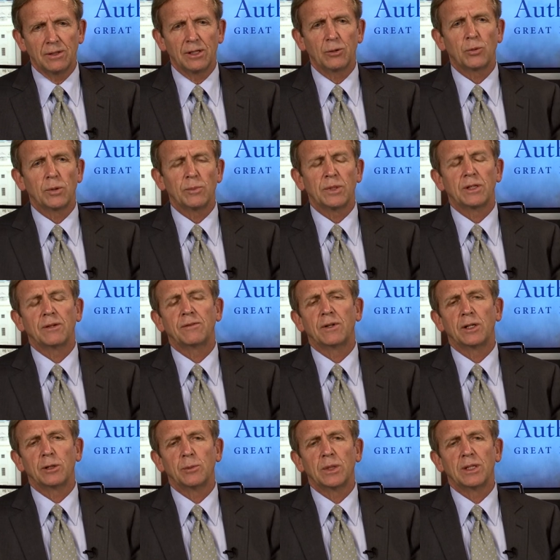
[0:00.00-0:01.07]
equipment
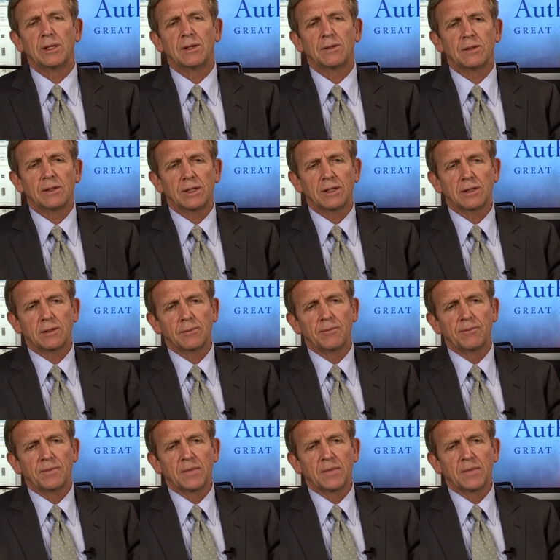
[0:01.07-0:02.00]
development and the like.